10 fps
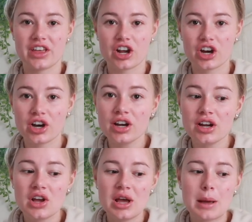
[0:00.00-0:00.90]
thicker
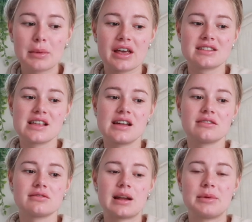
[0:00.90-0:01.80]
because
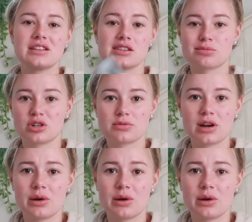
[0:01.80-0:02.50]
then, I mean, it's a sports bra.